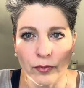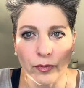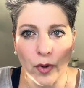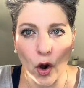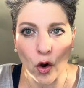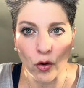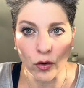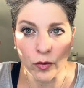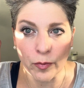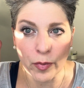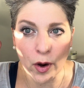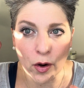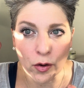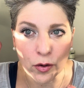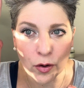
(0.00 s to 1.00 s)
bogue,
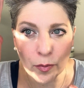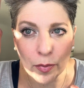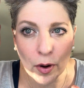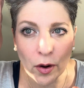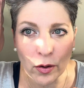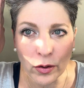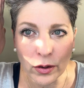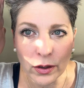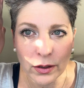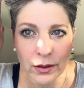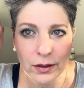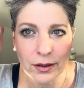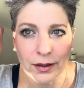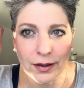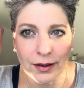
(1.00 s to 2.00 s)
bogue, bogue.
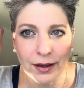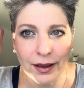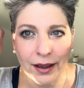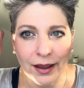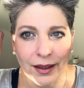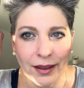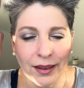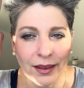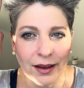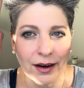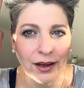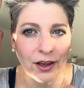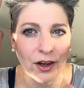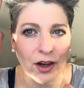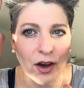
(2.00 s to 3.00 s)
Okay, there
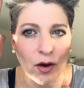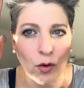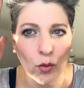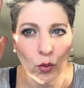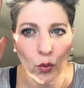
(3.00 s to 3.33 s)
you go.